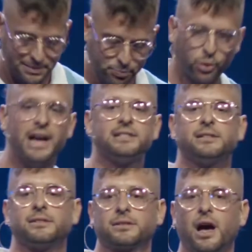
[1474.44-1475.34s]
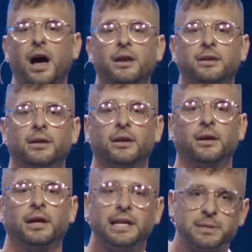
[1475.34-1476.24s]
presence, God.
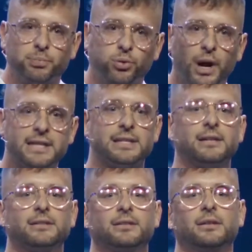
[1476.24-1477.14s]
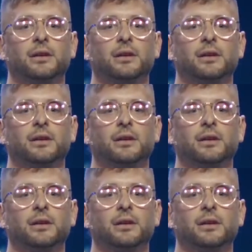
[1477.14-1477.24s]
It's present.